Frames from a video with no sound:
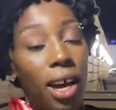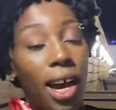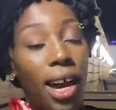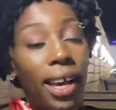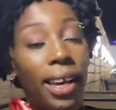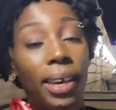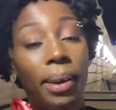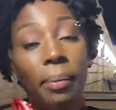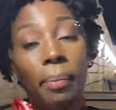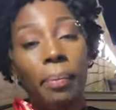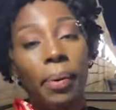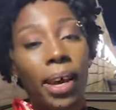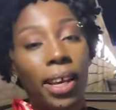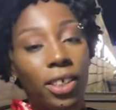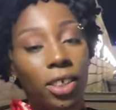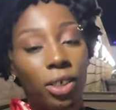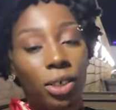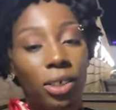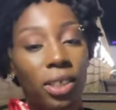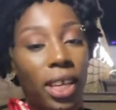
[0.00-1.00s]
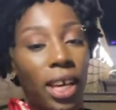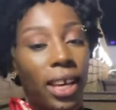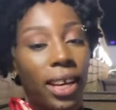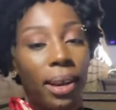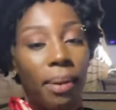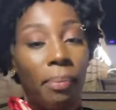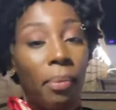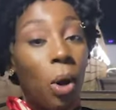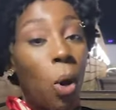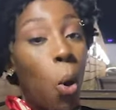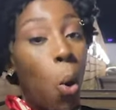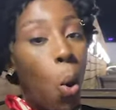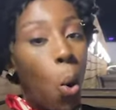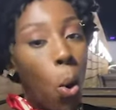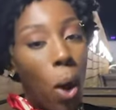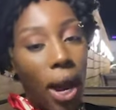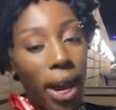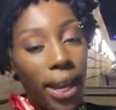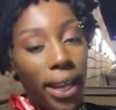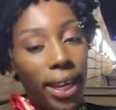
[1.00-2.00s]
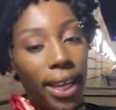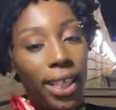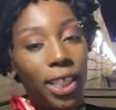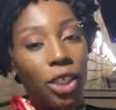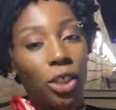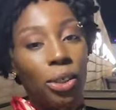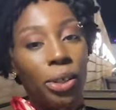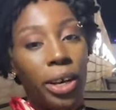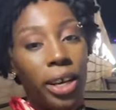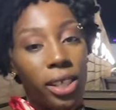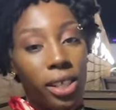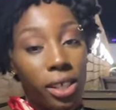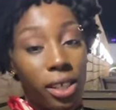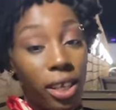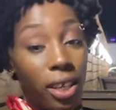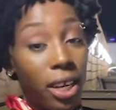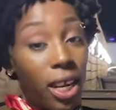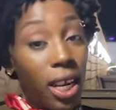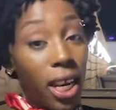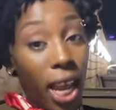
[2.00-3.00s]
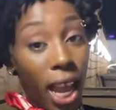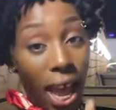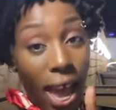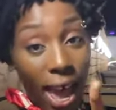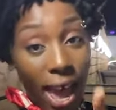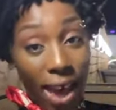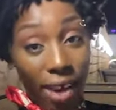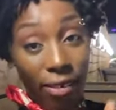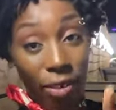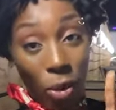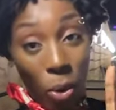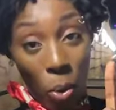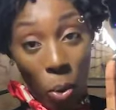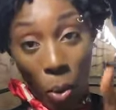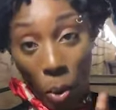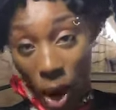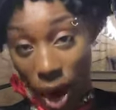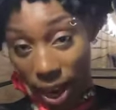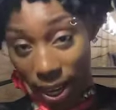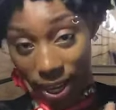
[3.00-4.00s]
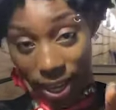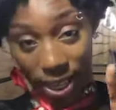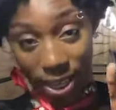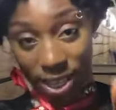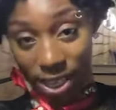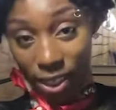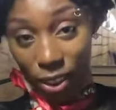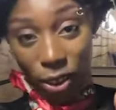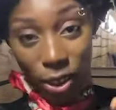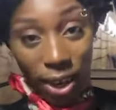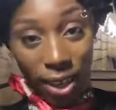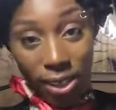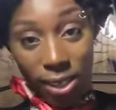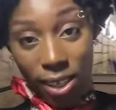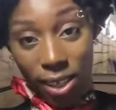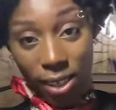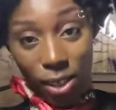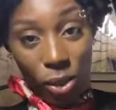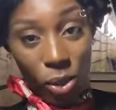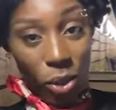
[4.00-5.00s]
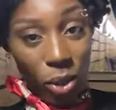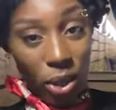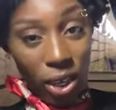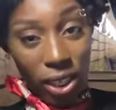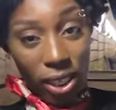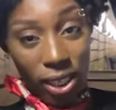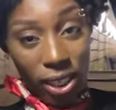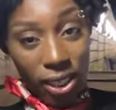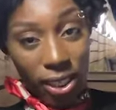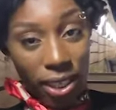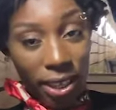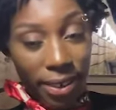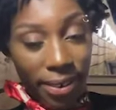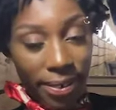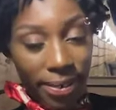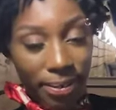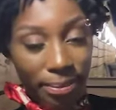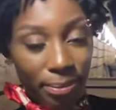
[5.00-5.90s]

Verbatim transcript: I can bet you that I'm quite interesting and I have quite an interesting story to tell.